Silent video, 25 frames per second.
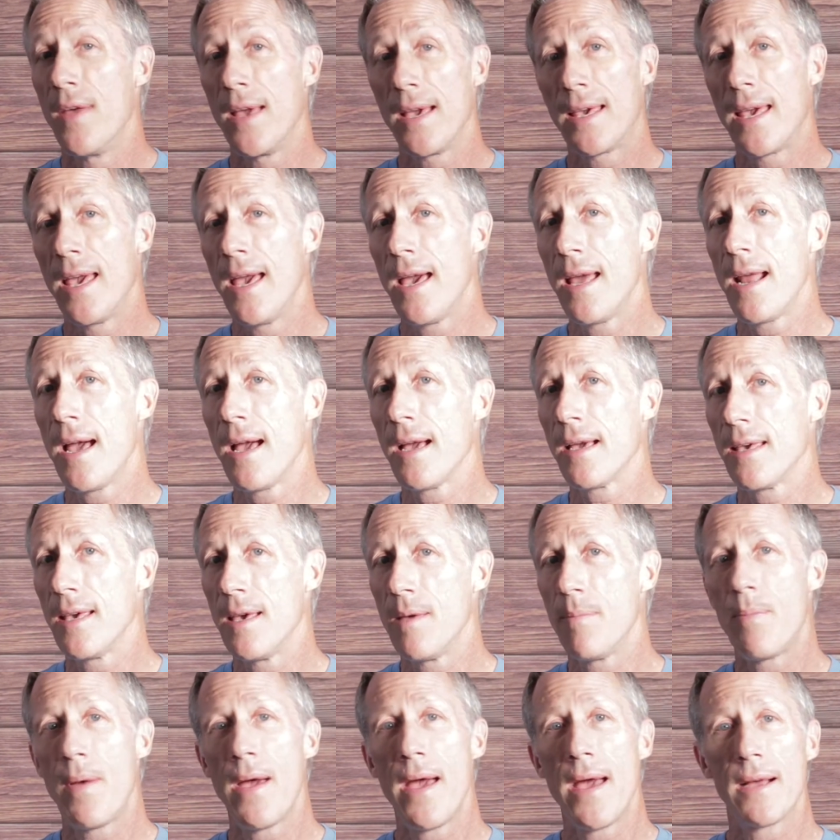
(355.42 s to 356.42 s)
they cannot
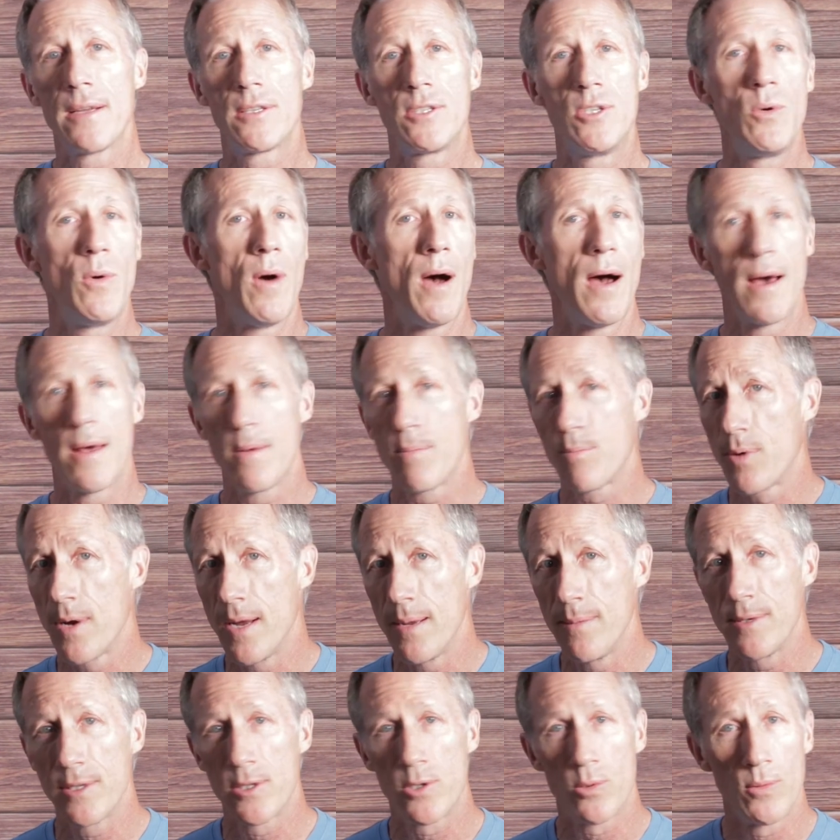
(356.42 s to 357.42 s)
get back to
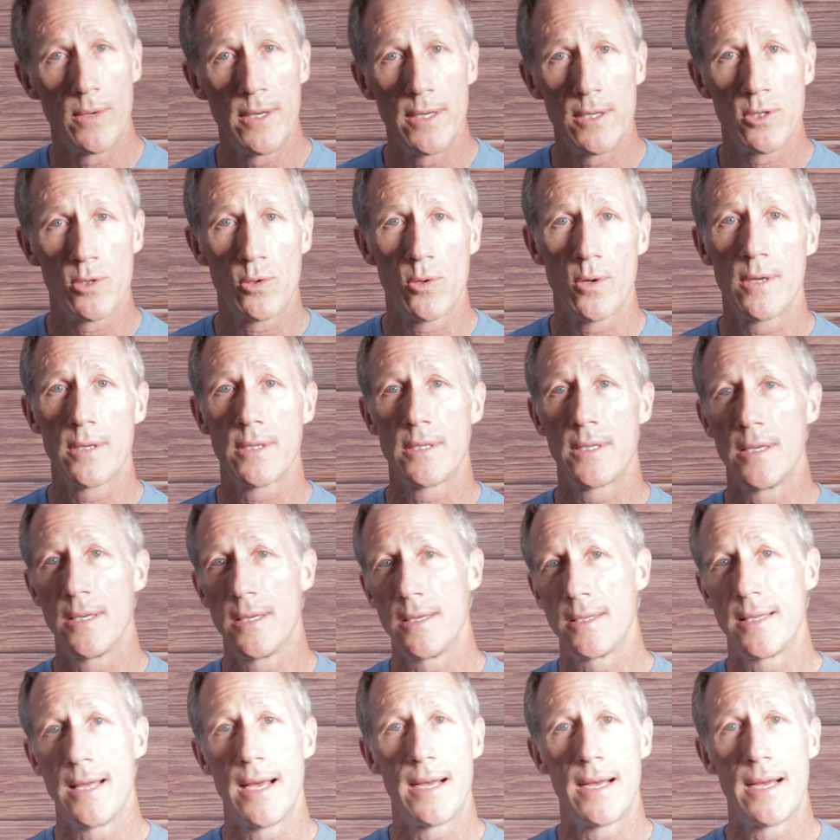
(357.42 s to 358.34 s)
on-premise resources,